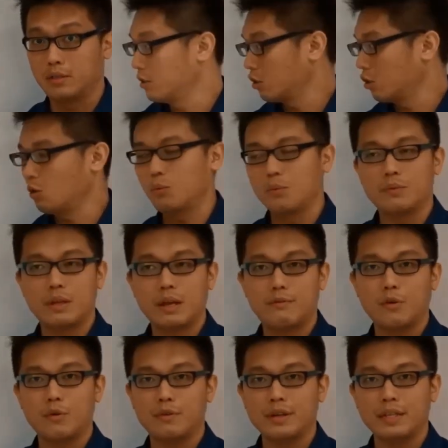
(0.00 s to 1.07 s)
So
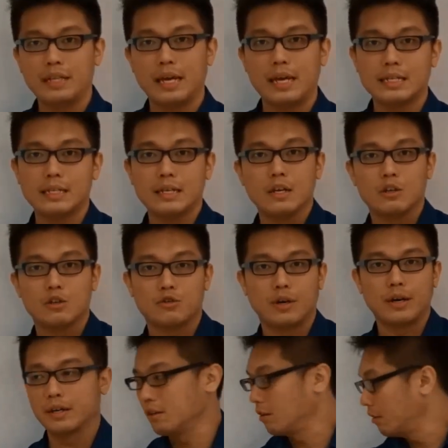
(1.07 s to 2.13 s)
therefore read it as
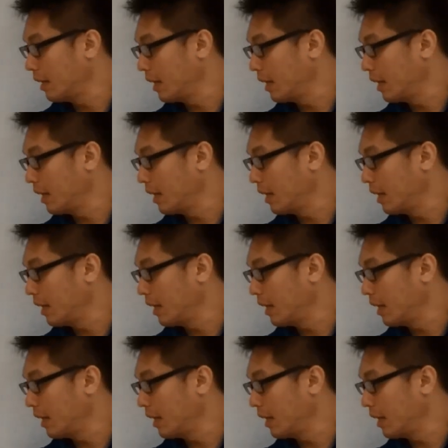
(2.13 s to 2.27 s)
triangle